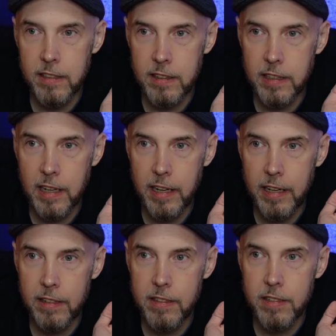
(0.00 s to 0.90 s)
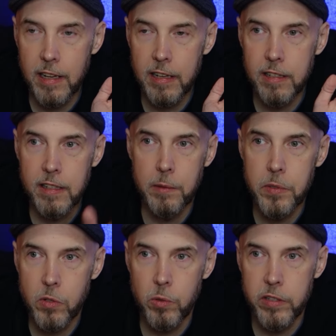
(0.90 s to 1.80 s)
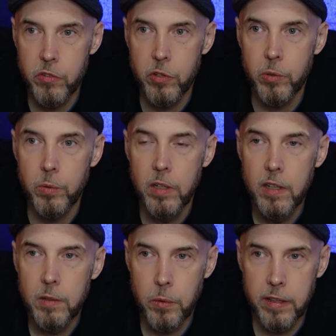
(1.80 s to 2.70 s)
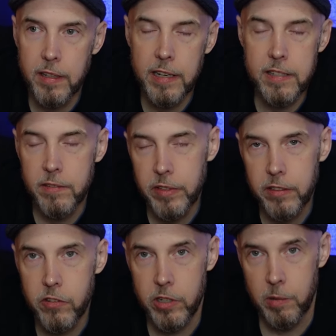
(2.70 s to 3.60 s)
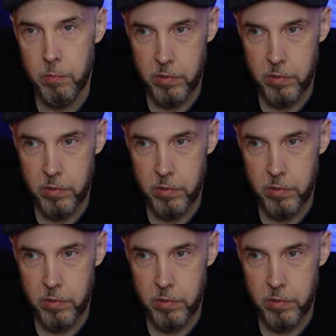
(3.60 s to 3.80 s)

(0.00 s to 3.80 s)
a guy decided he was going to one of the guys at Vinegar Syndrome